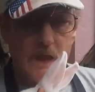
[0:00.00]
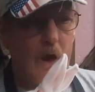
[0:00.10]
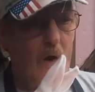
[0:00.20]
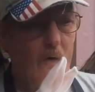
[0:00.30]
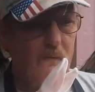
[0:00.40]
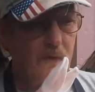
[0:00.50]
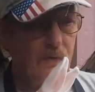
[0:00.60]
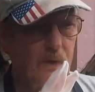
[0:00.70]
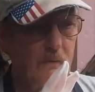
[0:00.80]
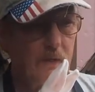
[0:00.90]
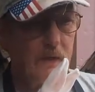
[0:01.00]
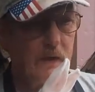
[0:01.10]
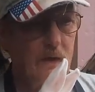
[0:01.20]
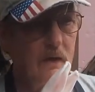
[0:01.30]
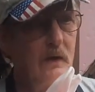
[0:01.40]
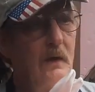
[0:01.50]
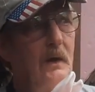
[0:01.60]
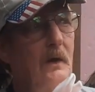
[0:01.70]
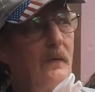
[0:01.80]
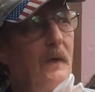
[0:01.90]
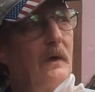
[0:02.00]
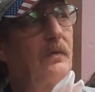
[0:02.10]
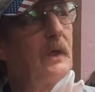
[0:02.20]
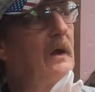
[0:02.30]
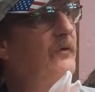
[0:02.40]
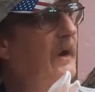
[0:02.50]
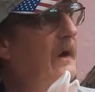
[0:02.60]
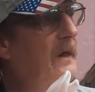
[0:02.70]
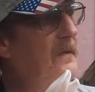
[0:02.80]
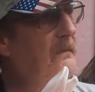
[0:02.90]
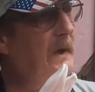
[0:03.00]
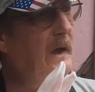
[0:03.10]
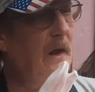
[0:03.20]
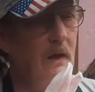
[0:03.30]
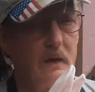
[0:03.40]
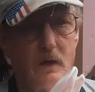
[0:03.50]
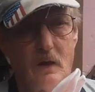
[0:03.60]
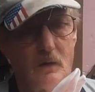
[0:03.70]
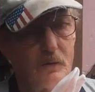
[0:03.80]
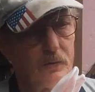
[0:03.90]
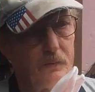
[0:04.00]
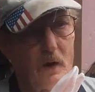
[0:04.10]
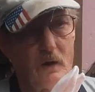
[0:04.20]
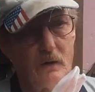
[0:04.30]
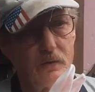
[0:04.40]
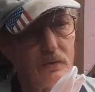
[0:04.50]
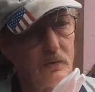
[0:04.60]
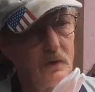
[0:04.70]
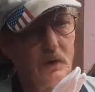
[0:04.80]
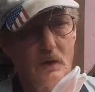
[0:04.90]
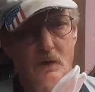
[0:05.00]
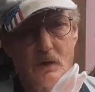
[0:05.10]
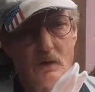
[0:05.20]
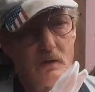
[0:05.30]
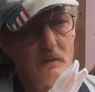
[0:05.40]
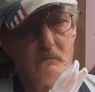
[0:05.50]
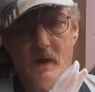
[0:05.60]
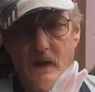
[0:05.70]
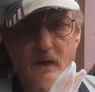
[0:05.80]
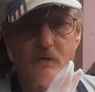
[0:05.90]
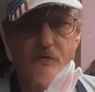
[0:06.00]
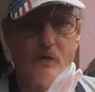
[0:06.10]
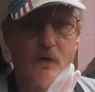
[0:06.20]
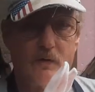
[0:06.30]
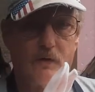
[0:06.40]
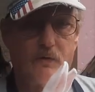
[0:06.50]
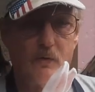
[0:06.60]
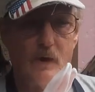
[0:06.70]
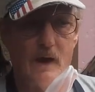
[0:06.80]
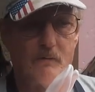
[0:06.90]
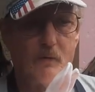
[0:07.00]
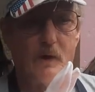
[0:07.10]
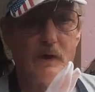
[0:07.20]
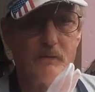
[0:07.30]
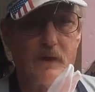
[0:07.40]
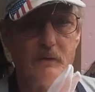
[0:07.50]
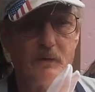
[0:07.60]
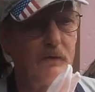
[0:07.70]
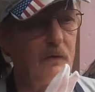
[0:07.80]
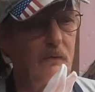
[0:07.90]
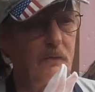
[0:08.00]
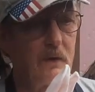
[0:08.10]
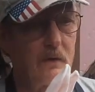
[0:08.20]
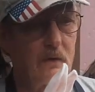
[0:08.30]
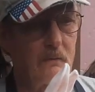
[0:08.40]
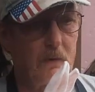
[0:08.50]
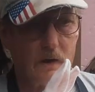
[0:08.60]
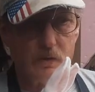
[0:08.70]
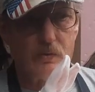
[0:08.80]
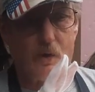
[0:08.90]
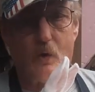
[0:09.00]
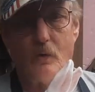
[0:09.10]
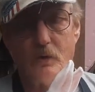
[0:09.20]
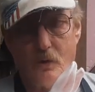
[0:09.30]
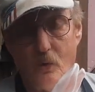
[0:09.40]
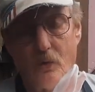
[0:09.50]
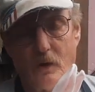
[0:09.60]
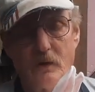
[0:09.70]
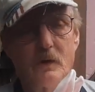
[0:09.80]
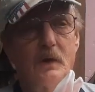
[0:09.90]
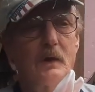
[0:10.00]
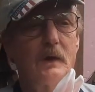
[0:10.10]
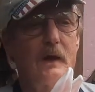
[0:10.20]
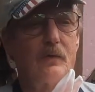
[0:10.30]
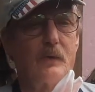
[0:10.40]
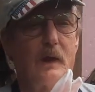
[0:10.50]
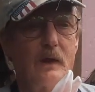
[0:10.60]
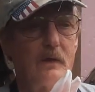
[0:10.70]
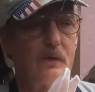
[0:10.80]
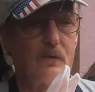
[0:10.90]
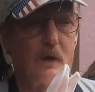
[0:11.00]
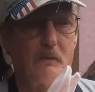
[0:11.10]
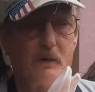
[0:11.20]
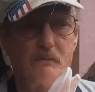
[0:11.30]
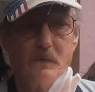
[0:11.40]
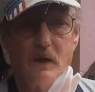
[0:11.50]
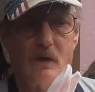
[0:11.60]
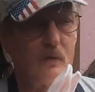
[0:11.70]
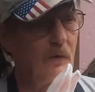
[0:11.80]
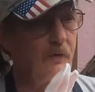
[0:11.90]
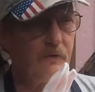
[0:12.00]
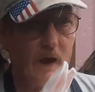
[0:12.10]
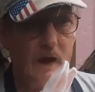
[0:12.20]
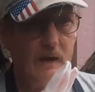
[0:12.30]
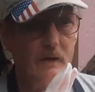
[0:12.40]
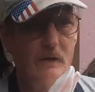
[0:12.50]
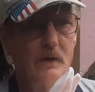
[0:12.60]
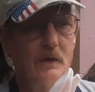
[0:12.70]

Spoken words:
Hopefully some of the things that I shared at the beginning, as far as making sure that you have a way of keeping your bunnies cooler as we get into summer. A shade.